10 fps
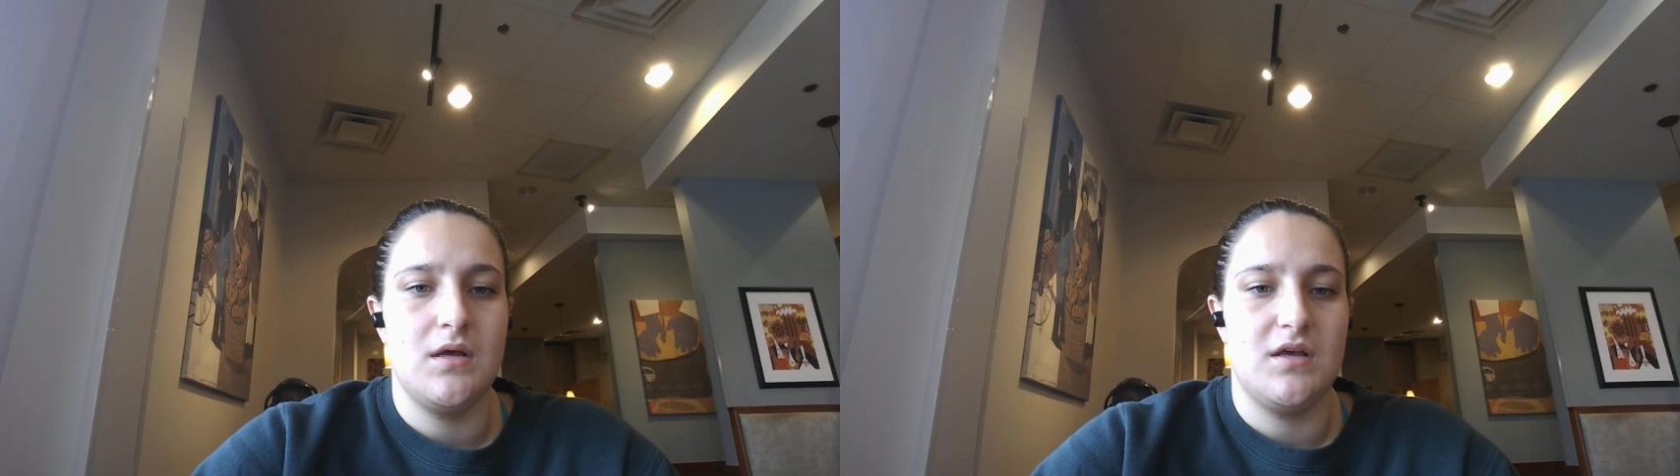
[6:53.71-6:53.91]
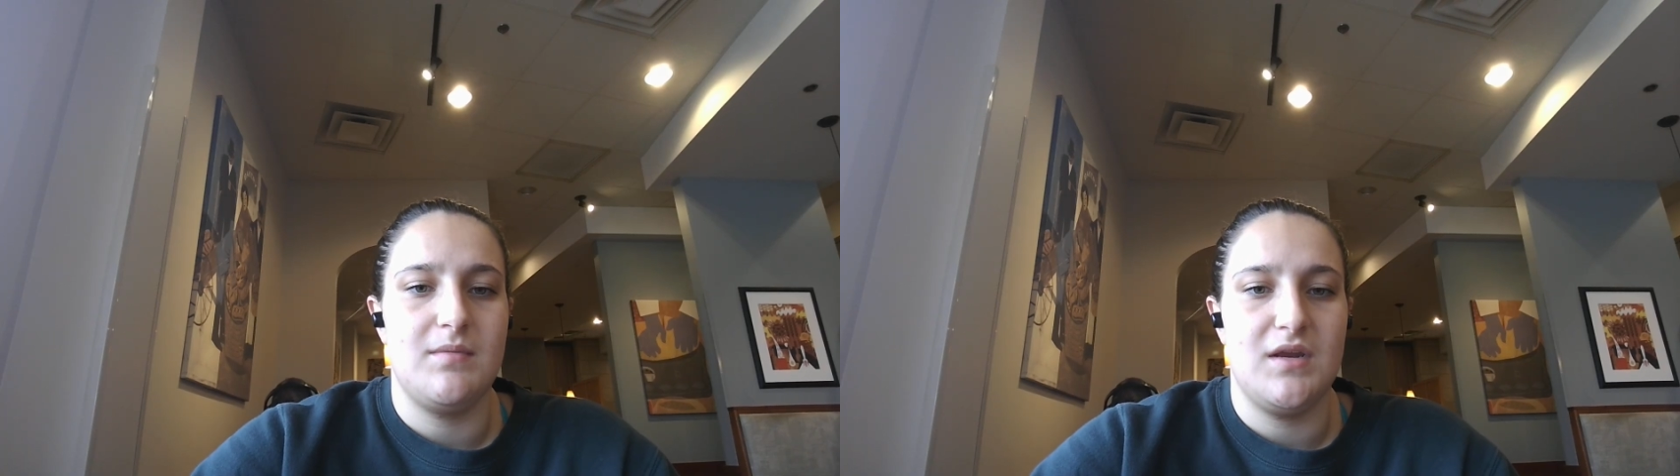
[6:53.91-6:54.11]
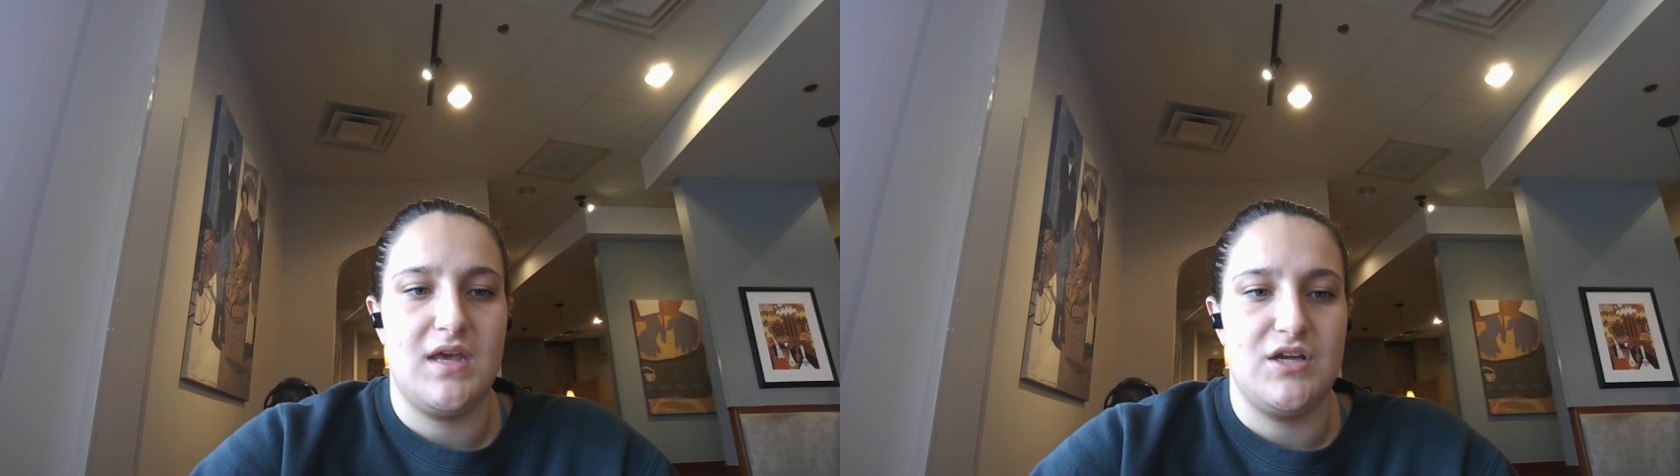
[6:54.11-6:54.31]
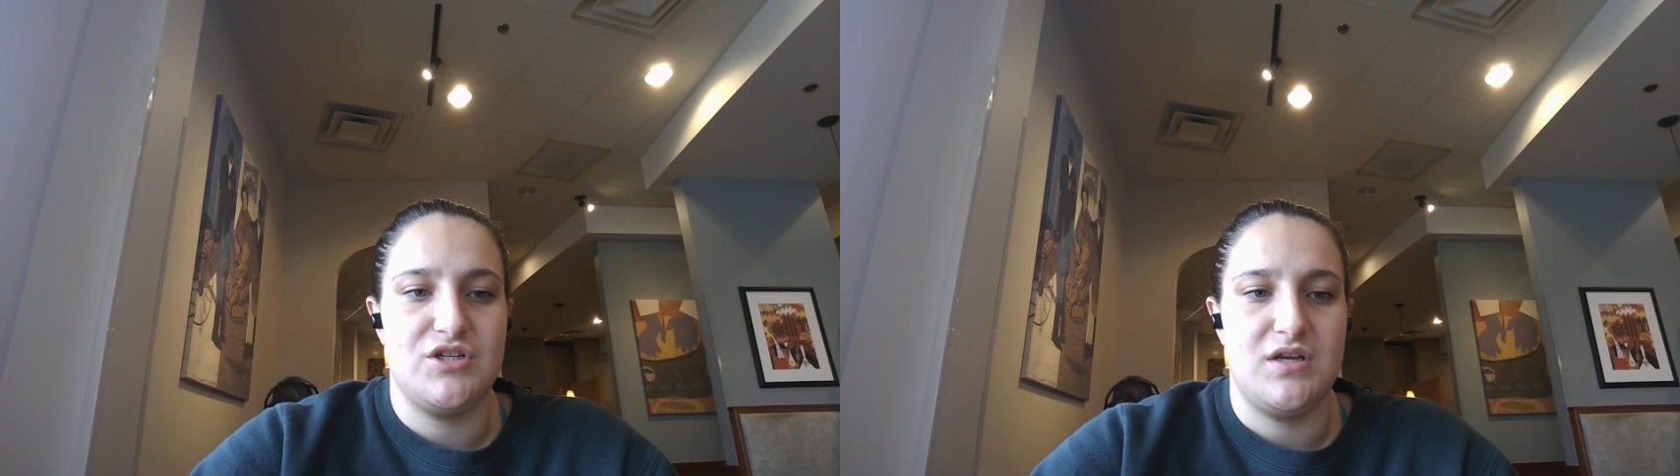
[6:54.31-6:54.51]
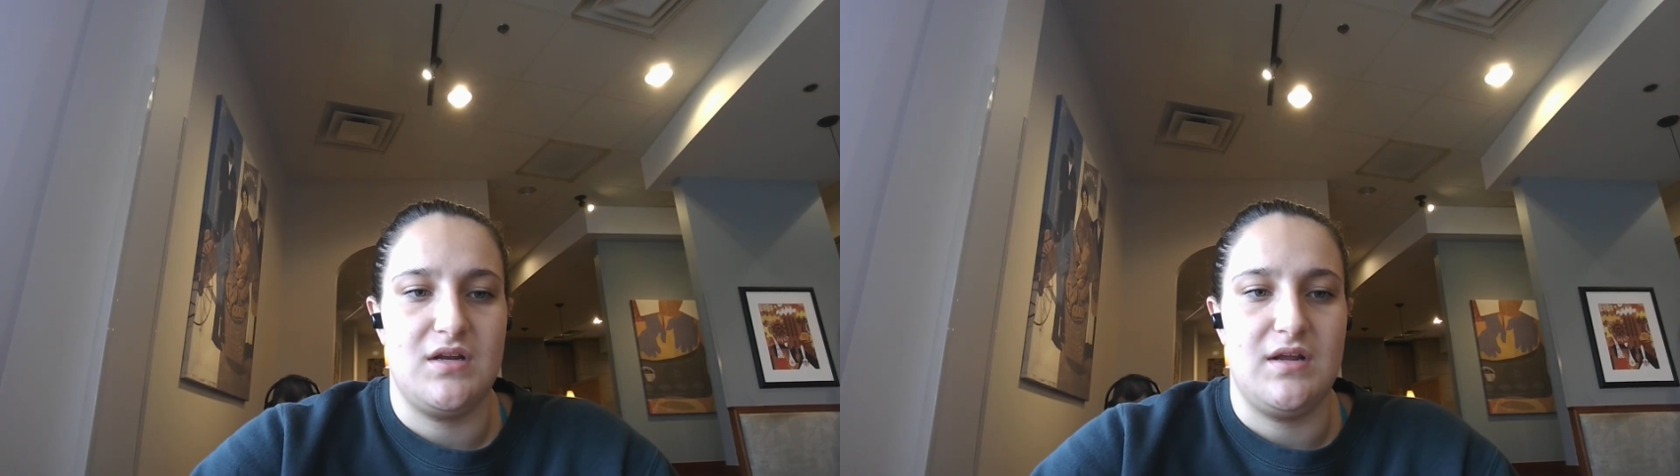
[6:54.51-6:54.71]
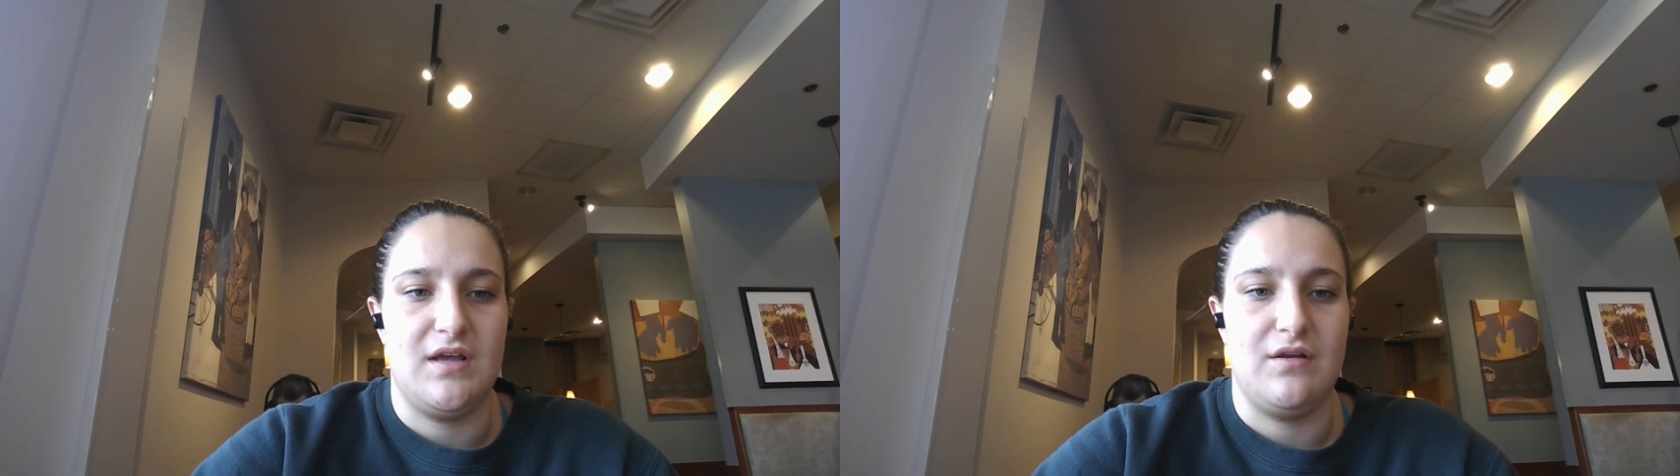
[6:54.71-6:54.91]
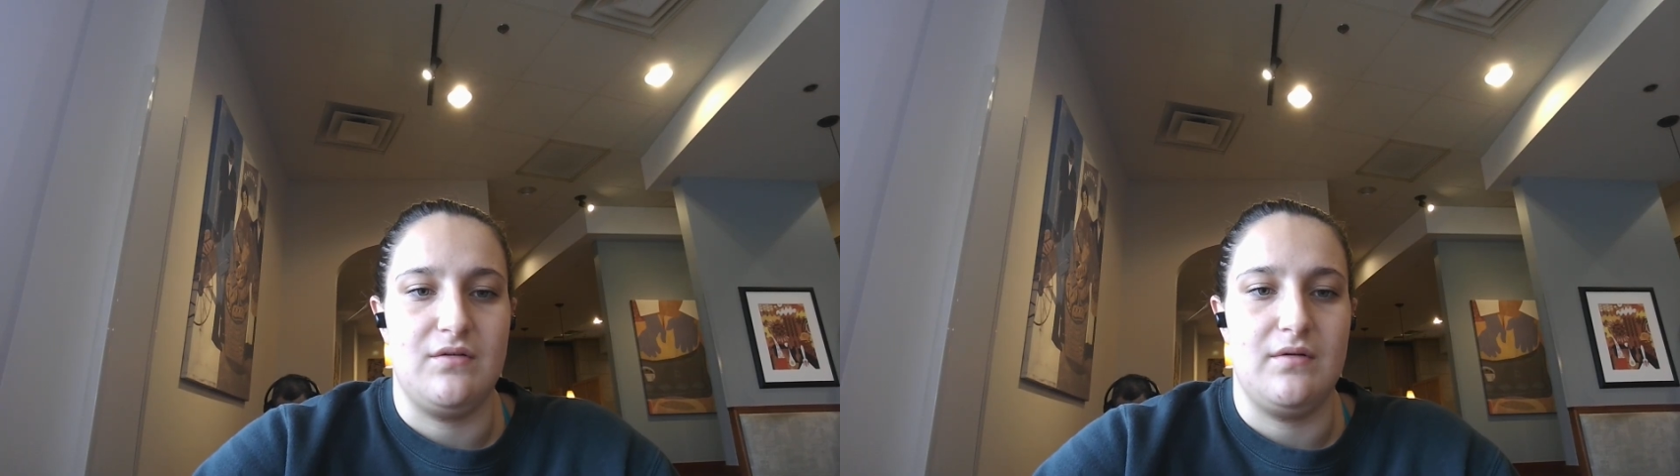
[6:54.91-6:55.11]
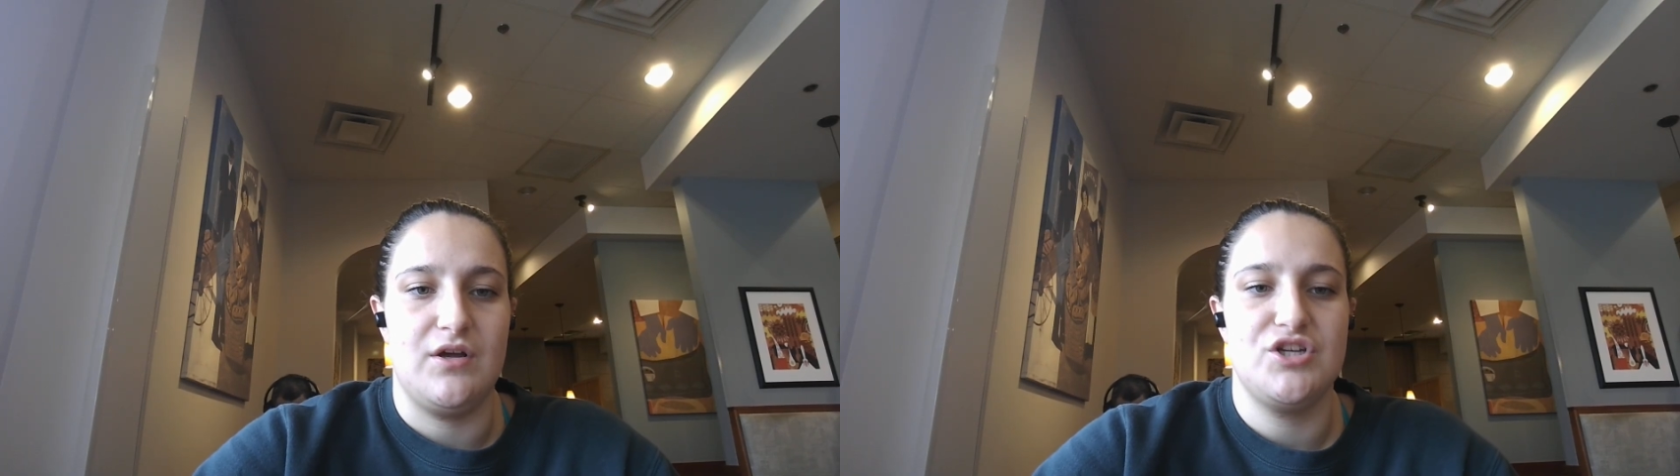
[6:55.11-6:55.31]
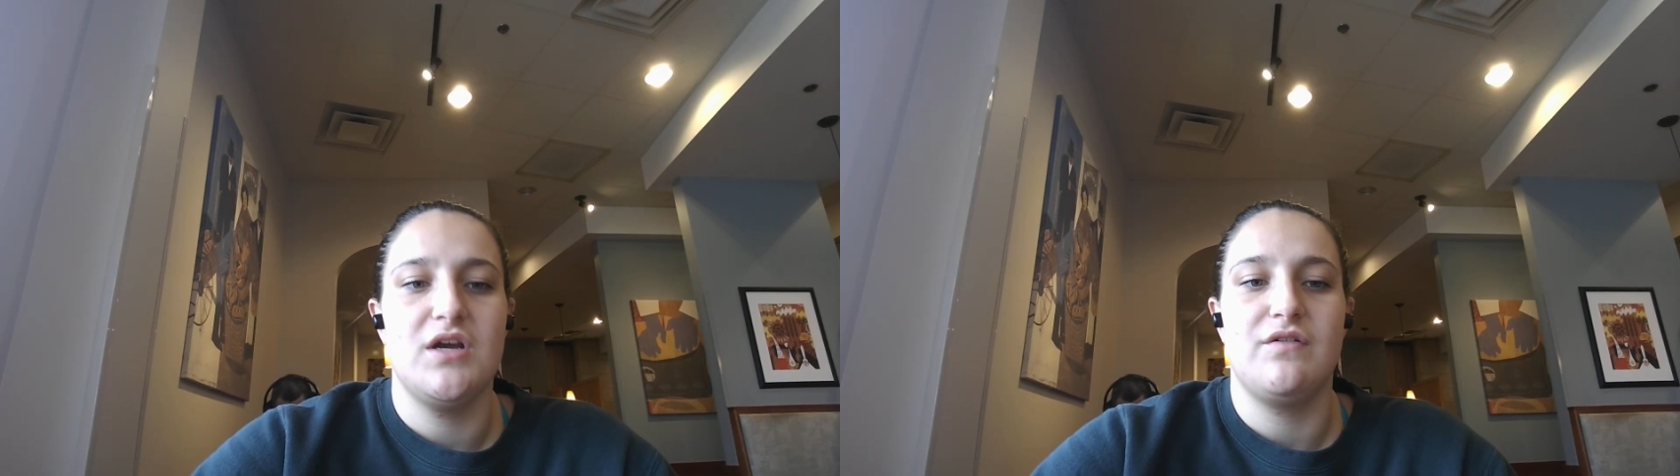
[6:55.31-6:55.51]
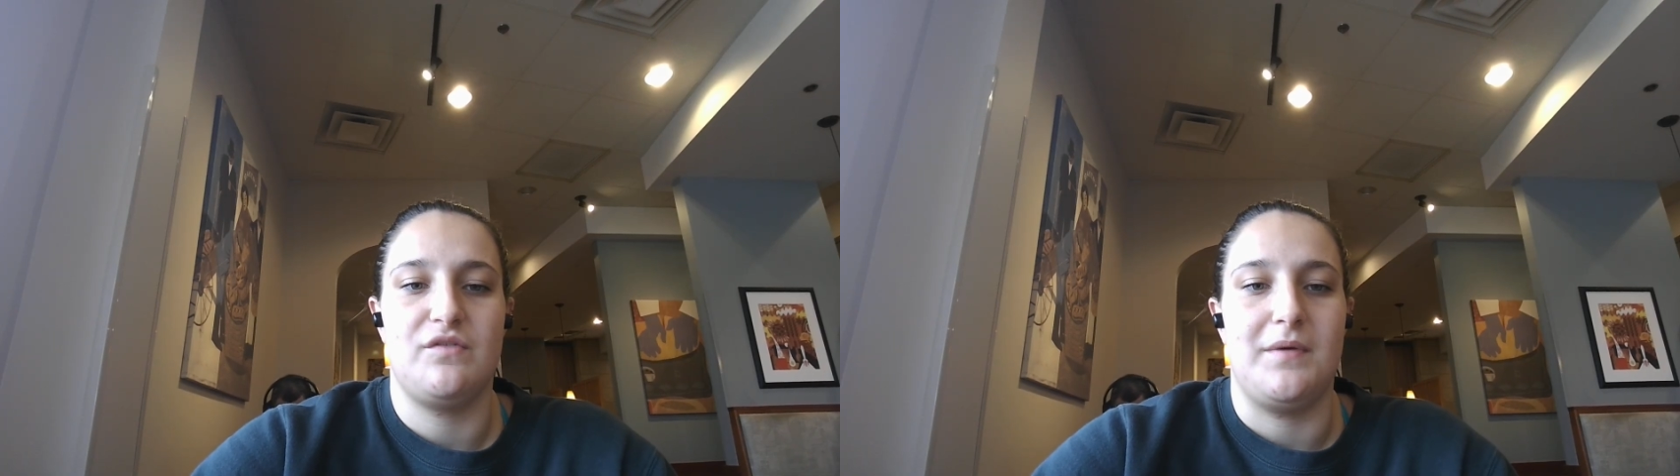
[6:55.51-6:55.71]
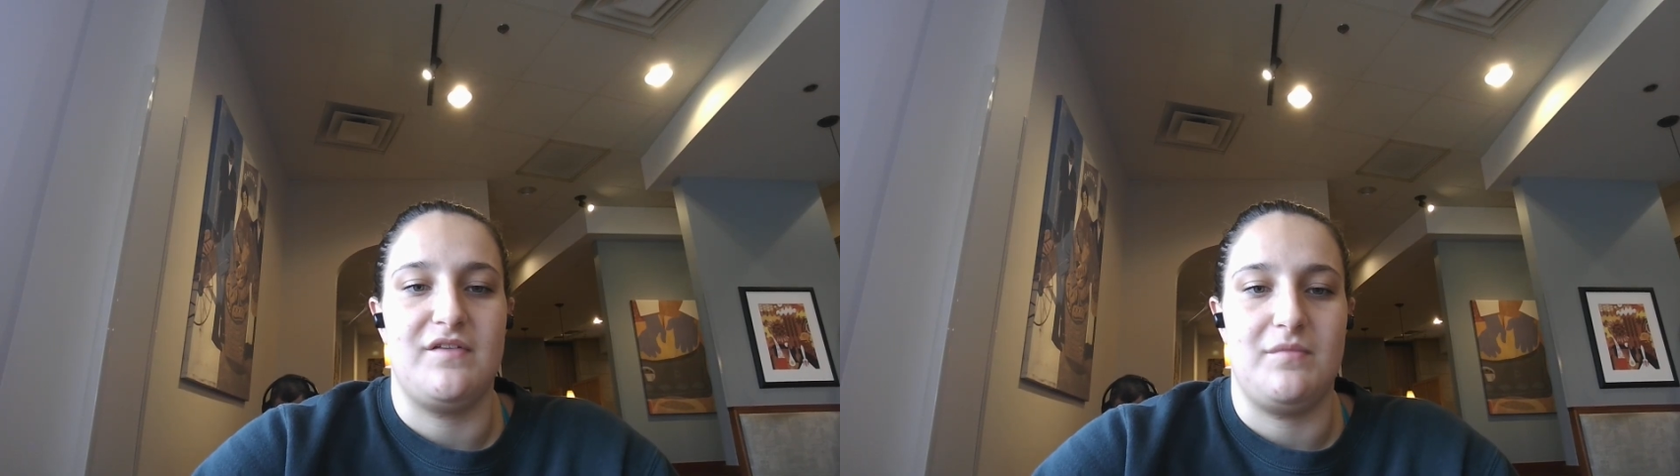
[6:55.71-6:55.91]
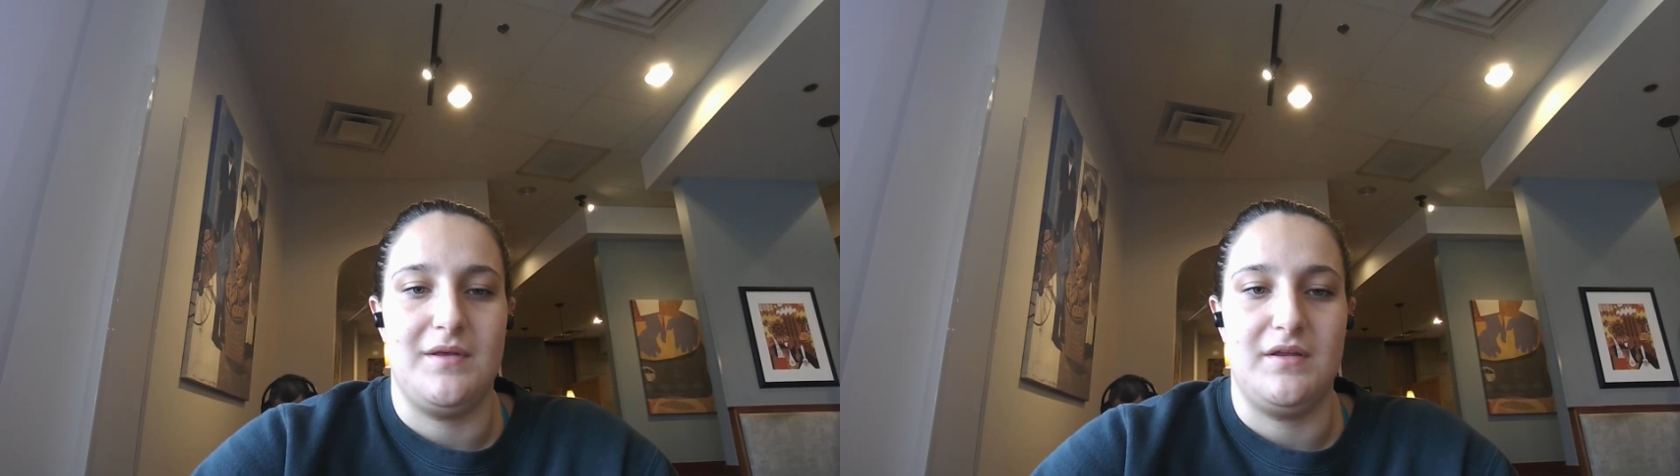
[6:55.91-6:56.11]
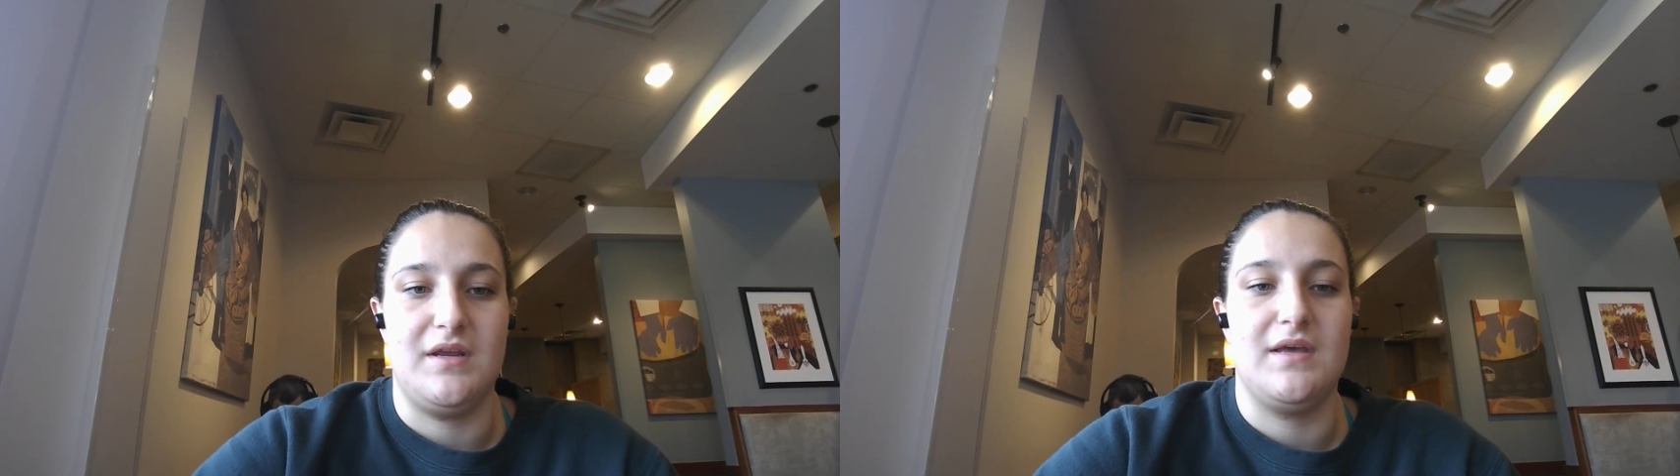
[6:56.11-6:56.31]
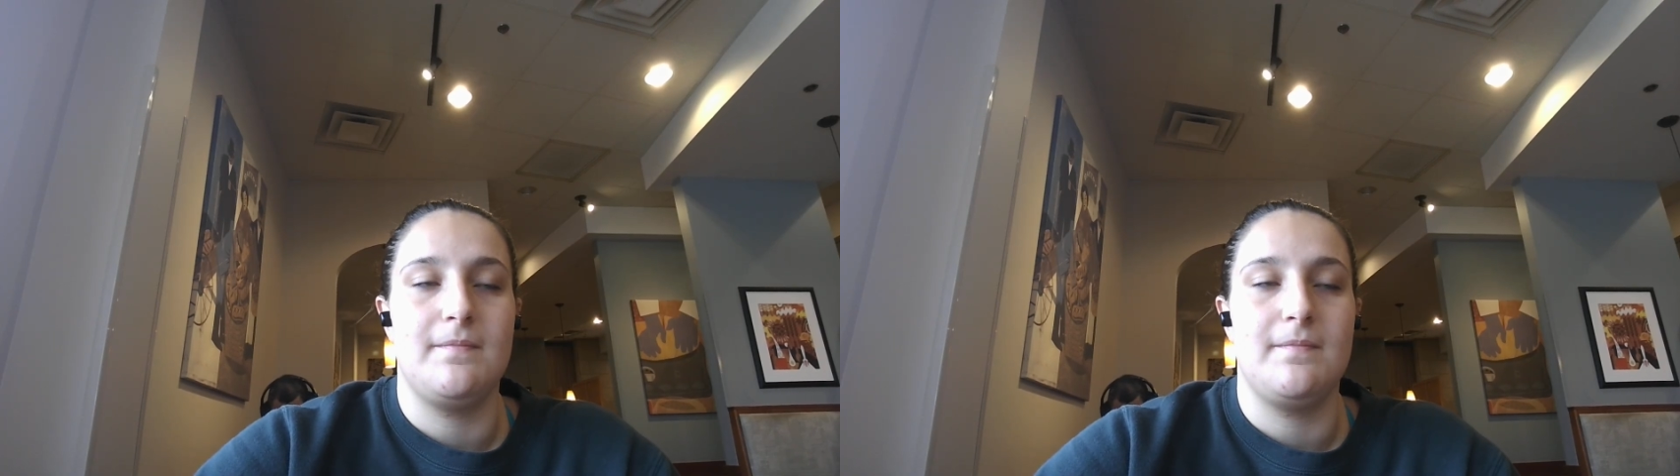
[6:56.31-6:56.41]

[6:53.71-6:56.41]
communication, and a shared responsibility,